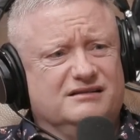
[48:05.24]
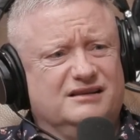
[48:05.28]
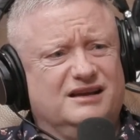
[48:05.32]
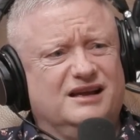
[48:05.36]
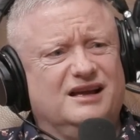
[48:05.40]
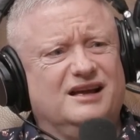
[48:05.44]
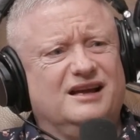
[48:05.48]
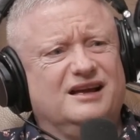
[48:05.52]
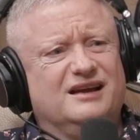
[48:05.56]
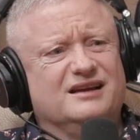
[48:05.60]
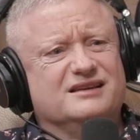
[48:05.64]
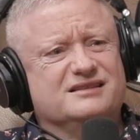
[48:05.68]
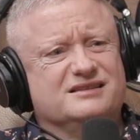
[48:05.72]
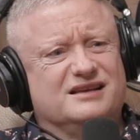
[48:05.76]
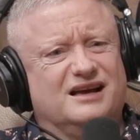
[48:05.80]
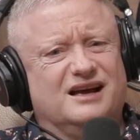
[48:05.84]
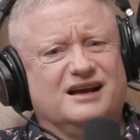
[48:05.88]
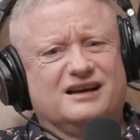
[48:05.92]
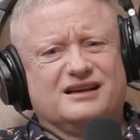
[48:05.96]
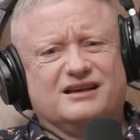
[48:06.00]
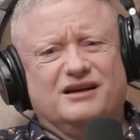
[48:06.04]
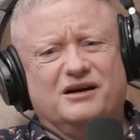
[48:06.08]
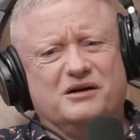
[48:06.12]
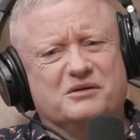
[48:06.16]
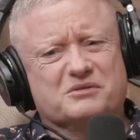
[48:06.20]

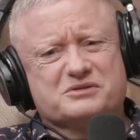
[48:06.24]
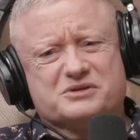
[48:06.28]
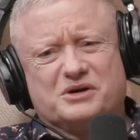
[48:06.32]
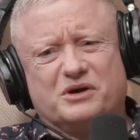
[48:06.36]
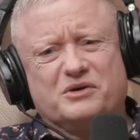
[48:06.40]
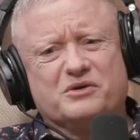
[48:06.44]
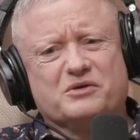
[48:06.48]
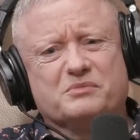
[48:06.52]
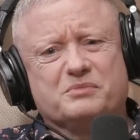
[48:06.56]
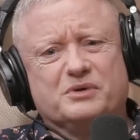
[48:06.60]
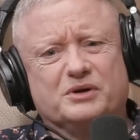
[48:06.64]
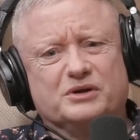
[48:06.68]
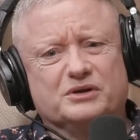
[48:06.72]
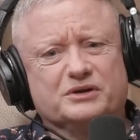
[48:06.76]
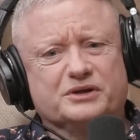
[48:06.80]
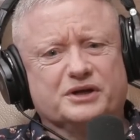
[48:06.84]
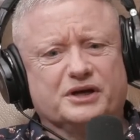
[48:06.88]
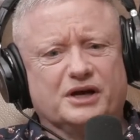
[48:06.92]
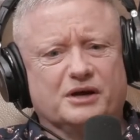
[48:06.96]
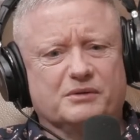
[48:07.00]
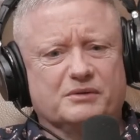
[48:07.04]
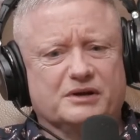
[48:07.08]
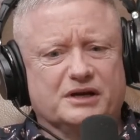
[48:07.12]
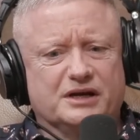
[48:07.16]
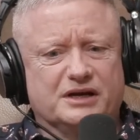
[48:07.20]
exactly. I was horrible,
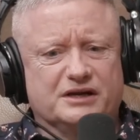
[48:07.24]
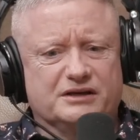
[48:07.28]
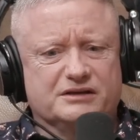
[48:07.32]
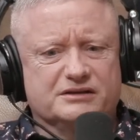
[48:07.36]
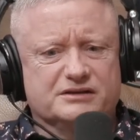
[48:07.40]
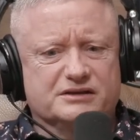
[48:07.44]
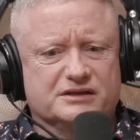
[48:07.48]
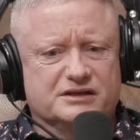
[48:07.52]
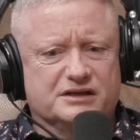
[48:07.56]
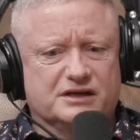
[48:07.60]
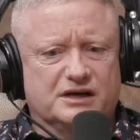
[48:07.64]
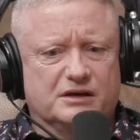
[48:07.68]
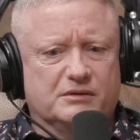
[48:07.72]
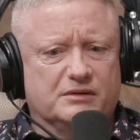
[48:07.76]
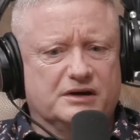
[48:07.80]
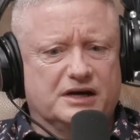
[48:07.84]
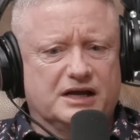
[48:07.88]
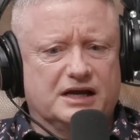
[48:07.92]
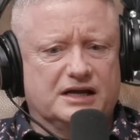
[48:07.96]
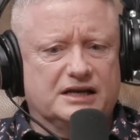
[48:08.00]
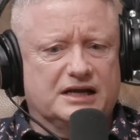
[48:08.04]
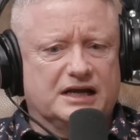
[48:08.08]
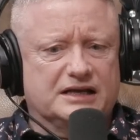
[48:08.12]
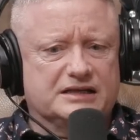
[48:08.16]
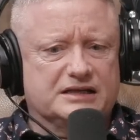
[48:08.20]
and
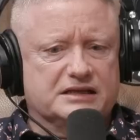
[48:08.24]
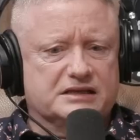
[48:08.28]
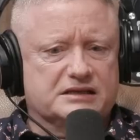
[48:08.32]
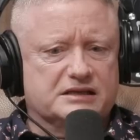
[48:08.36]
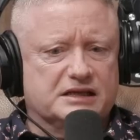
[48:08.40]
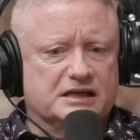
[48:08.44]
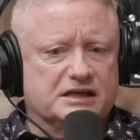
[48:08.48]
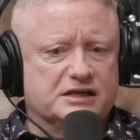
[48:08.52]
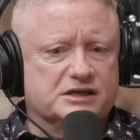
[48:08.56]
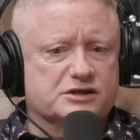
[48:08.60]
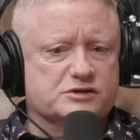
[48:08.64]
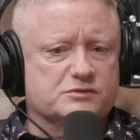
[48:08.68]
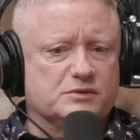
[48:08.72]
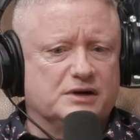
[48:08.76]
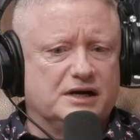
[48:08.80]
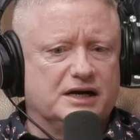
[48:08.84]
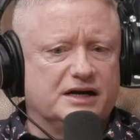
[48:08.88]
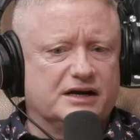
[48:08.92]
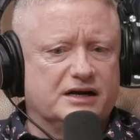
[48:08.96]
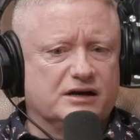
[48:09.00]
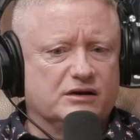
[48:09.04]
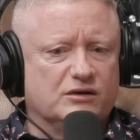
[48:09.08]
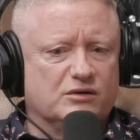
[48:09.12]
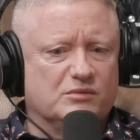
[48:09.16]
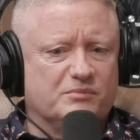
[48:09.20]
I did things where I
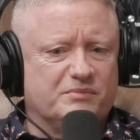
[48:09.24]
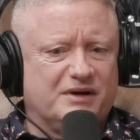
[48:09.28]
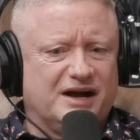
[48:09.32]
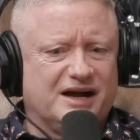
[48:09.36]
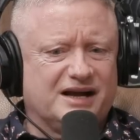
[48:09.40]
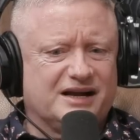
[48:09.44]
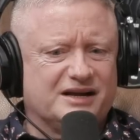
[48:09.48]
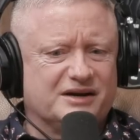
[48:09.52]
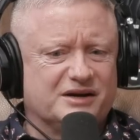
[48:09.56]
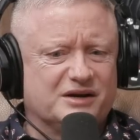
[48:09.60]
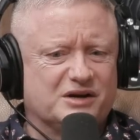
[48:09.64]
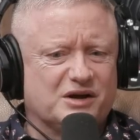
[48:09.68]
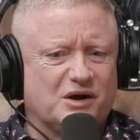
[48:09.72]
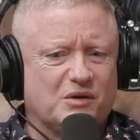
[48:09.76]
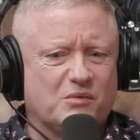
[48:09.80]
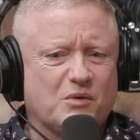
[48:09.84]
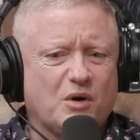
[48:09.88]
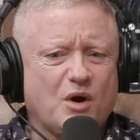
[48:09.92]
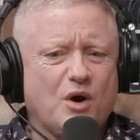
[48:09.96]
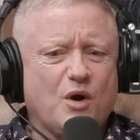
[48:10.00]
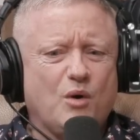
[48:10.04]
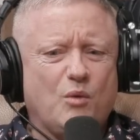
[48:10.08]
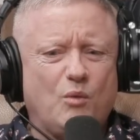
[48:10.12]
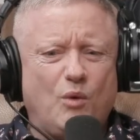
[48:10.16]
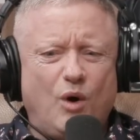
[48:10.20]
look back and I go,
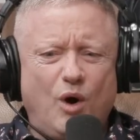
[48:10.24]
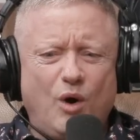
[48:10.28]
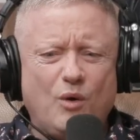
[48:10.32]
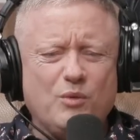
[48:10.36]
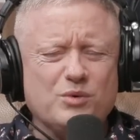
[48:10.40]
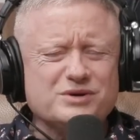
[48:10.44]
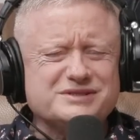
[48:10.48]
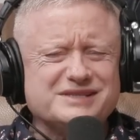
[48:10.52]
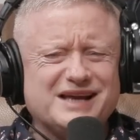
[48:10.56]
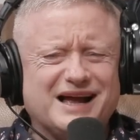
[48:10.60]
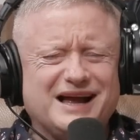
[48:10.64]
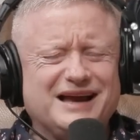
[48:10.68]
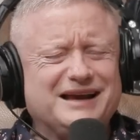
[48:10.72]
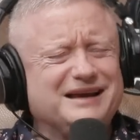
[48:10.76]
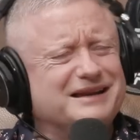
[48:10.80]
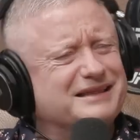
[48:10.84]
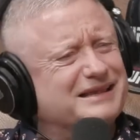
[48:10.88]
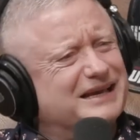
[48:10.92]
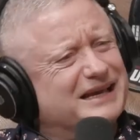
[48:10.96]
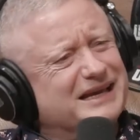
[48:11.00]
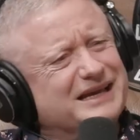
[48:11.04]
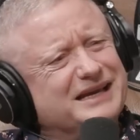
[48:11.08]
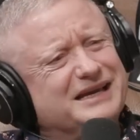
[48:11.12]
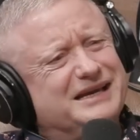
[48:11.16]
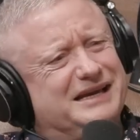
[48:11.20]
what was I
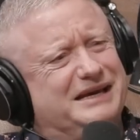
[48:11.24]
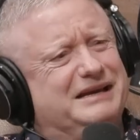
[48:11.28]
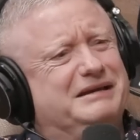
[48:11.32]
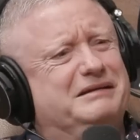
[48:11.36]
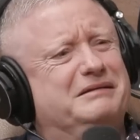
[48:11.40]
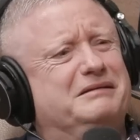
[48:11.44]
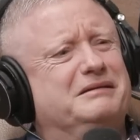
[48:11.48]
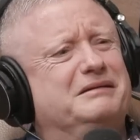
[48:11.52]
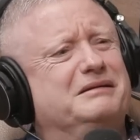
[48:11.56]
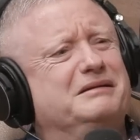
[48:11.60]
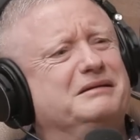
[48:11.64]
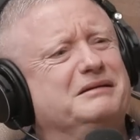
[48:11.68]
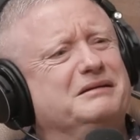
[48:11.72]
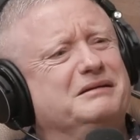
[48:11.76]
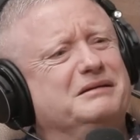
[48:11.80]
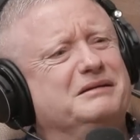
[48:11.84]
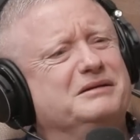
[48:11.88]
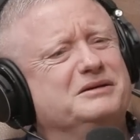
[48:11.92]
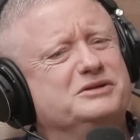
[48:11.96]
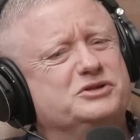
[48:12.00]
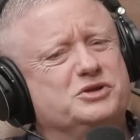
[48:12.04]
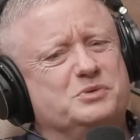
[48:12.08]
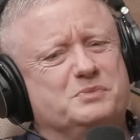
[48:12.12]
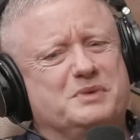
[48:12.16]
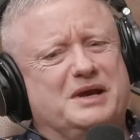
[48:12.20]
thinking? Yeah,
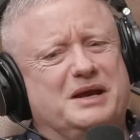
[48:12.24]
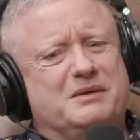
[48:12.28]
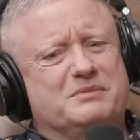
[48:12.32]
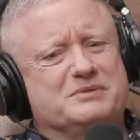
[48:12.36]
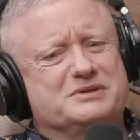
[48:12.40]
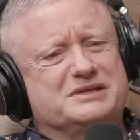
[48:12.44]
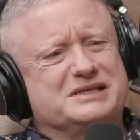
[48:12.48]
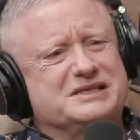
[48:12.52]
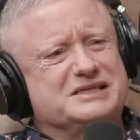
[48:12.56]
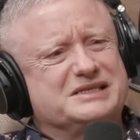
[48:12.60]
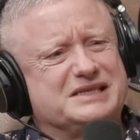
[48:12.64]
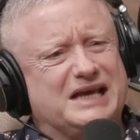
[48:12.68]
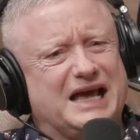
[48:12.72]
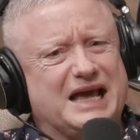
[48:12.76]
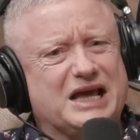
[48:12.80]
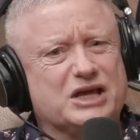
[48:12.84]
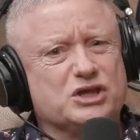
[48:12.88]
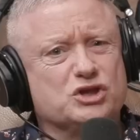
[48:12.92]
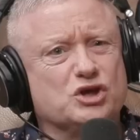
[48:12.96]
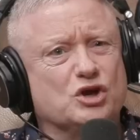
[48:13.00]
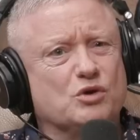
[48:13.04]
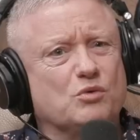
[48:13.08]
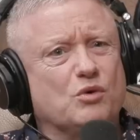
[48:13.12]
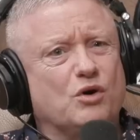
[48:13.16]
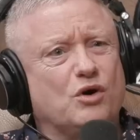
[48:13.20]
to be able to say,
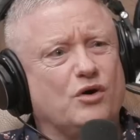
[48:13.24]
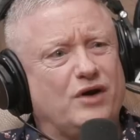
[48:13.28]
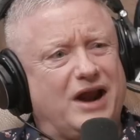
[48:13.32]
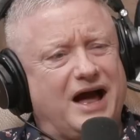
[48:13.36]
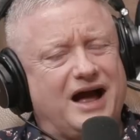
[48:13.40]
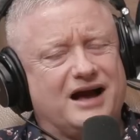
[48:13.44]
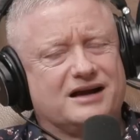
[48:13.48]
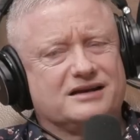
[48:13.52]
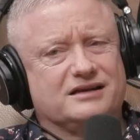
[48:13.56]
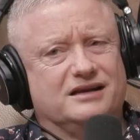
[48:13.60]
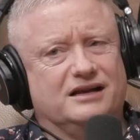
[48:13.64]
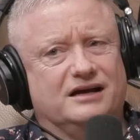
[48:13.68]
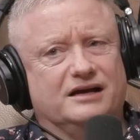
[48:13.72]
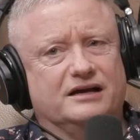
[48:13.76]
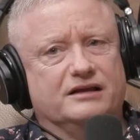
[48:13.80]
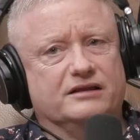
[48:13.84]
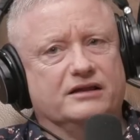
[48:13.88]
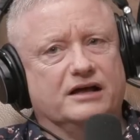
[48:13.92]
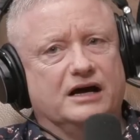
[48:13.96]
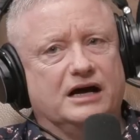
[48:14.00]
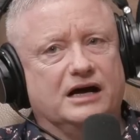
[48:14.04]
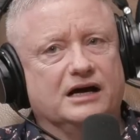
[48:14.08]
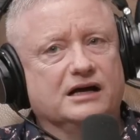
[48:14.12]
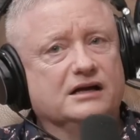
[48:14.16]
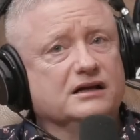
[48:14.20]
do or act like
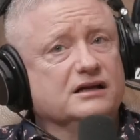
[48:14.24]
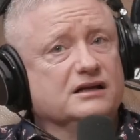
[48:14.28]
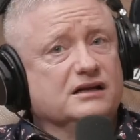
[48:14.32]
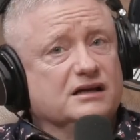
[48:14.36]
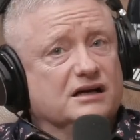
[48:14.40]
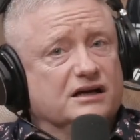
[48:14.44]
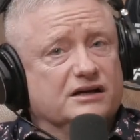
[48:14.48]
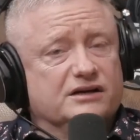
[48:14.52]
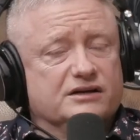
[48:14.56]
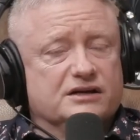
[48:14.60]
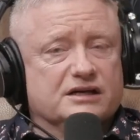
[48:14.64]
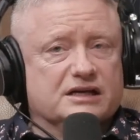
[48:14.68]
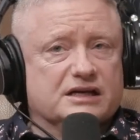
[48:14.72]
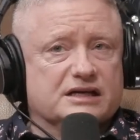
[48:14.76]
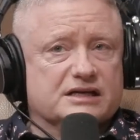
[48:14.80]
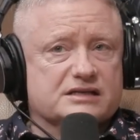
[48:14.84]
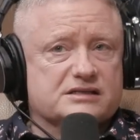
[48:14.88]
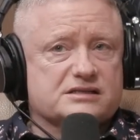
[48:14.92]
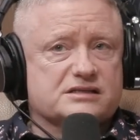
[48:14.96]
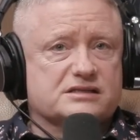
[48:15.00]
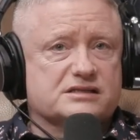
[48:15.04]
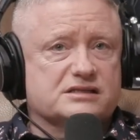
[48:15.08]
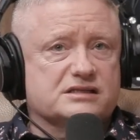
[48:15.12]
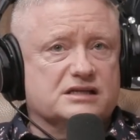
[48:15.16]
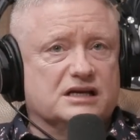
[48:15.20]
that, and
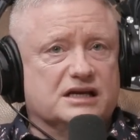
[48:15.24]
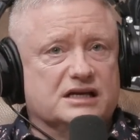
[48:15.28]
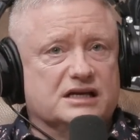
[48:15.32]
it's